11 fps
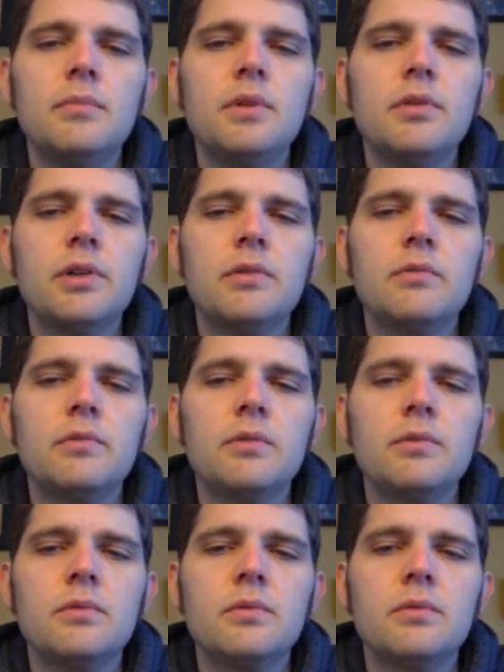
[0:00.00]
a
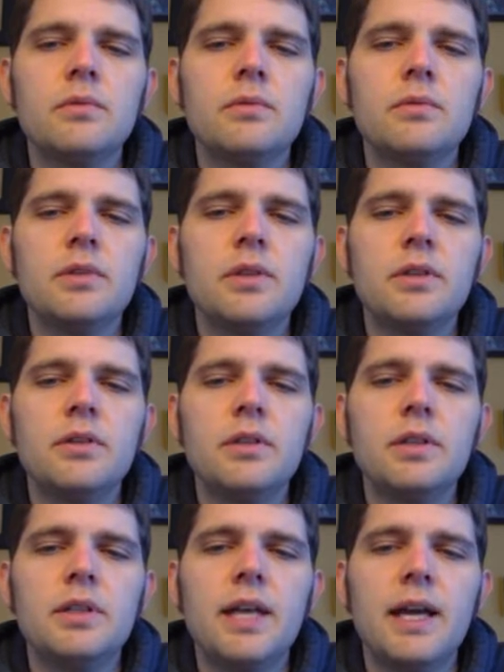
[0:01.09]

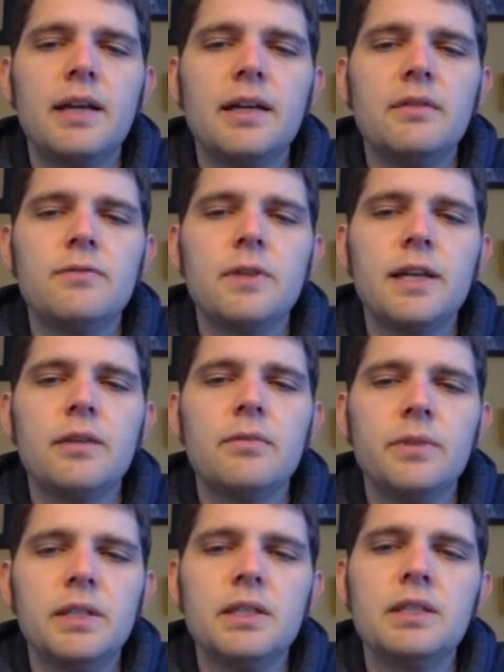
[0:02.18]
good candidate for like a
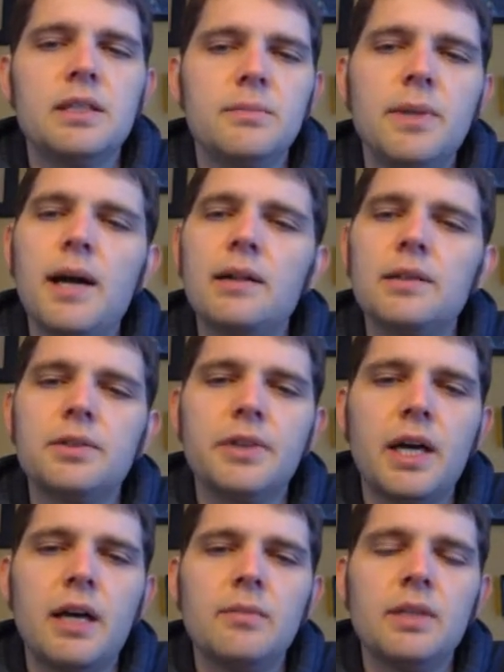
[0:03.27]
really deep polished
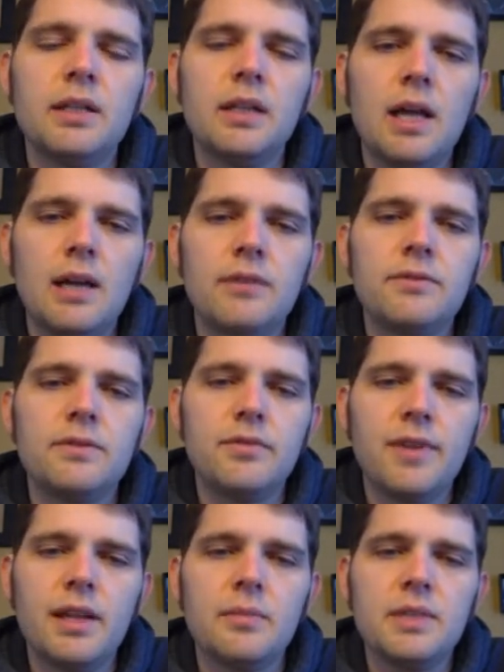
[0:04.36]
job and a lot of
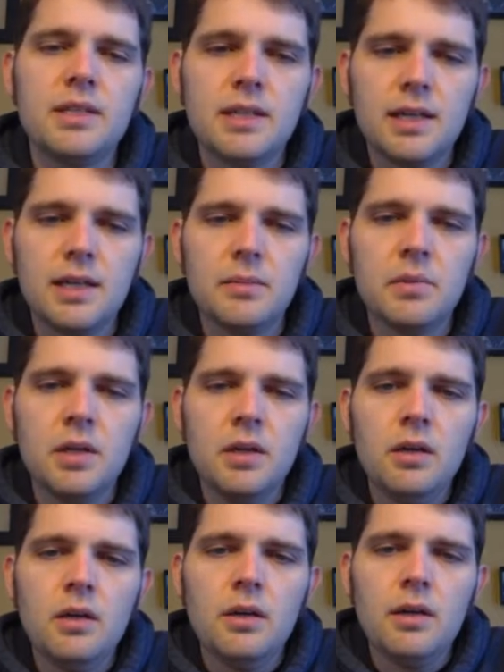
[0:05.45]
development time.
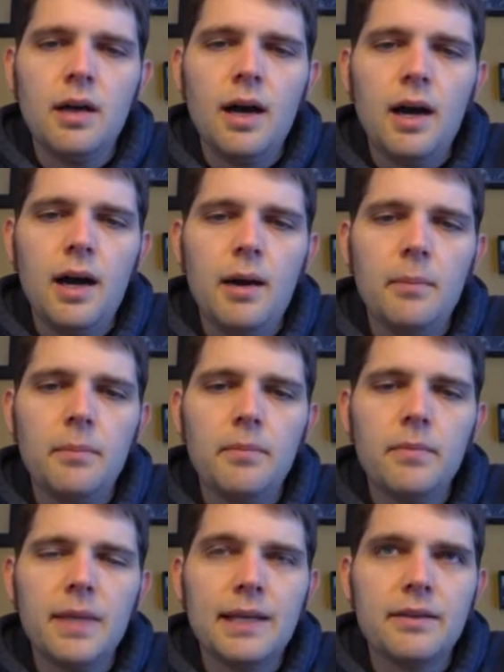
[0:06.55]

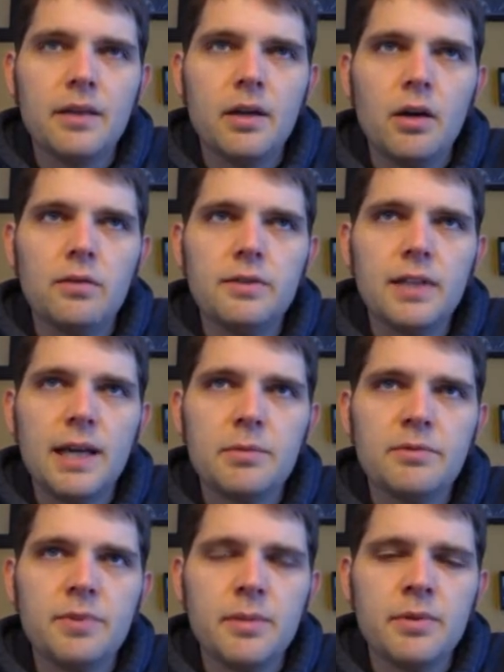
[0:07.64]
Like the overlap of
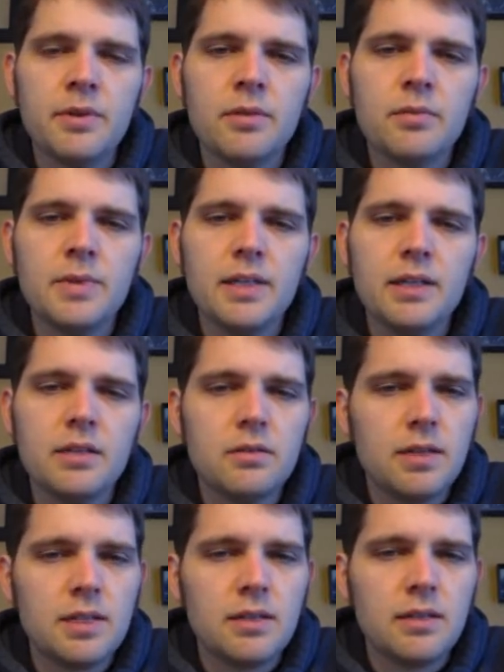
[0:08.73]
people that would be
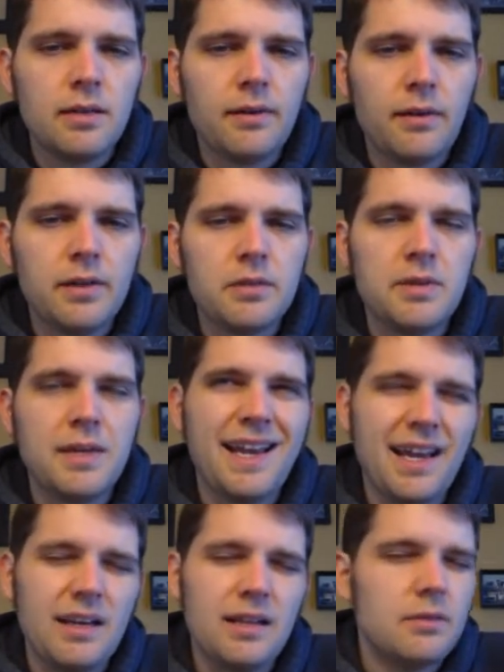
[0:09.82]
interested in the healthcare industry
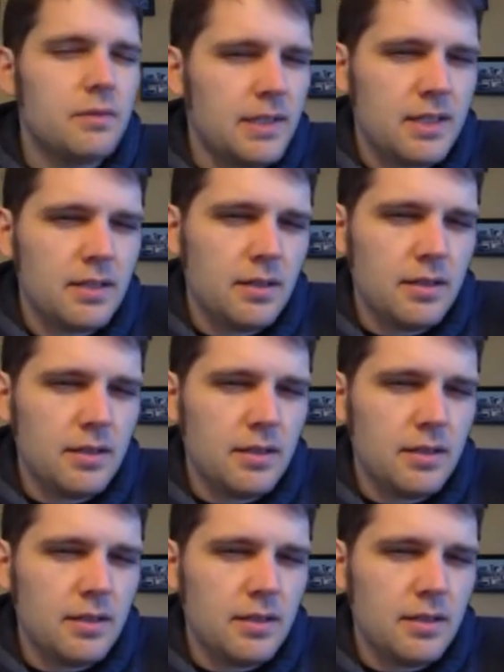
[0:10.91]
and interested in